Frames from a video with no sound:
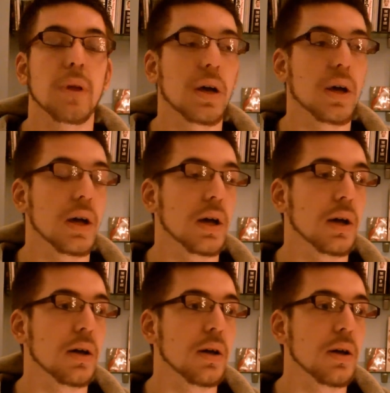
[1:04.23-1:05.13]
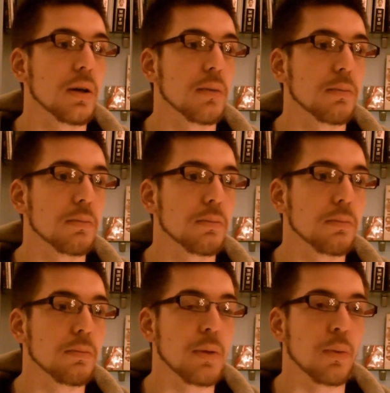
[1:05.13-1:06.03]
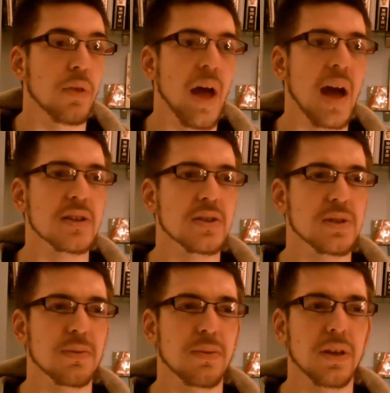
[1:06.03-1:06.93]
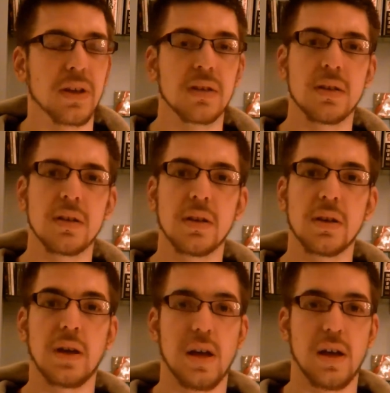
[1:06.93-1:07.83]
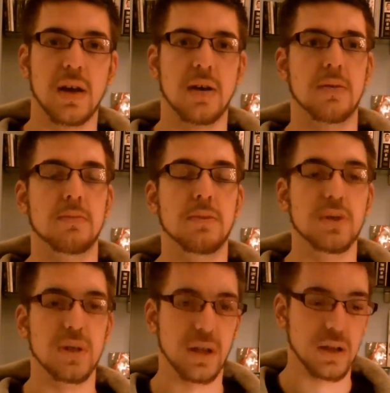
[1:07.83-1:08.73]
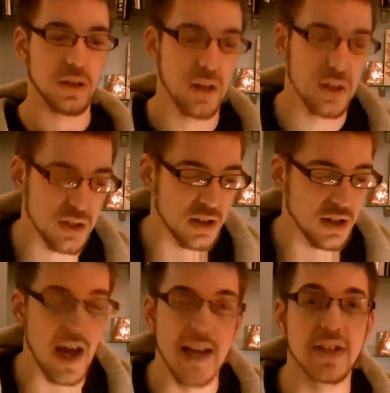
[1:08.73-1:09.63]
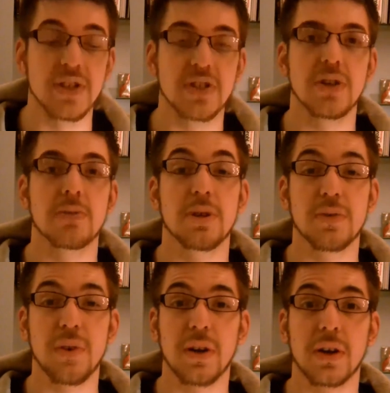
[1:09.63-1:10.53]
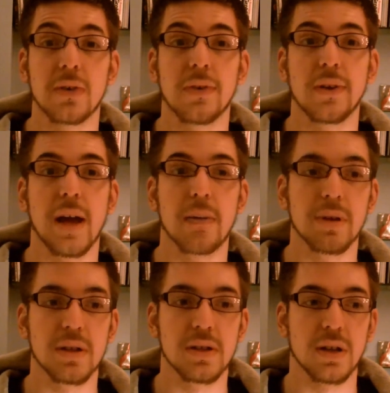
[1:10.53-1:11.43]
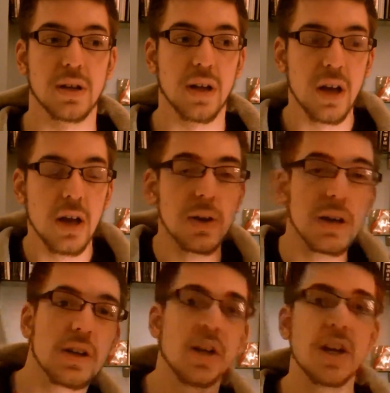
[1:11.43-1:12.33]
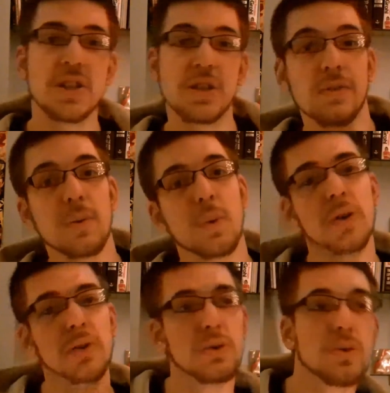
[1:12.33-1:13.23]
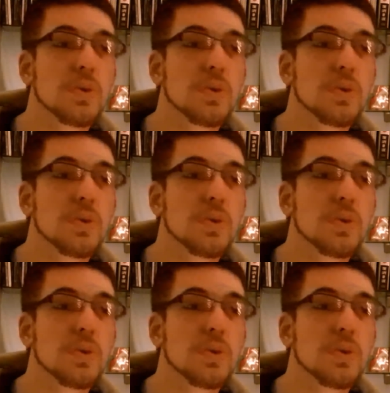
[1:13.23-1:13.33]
uh, Men With Hats or something, uh, music. It's an eighties tune, but it's very cool, very happy. It's like, you can dance if you want to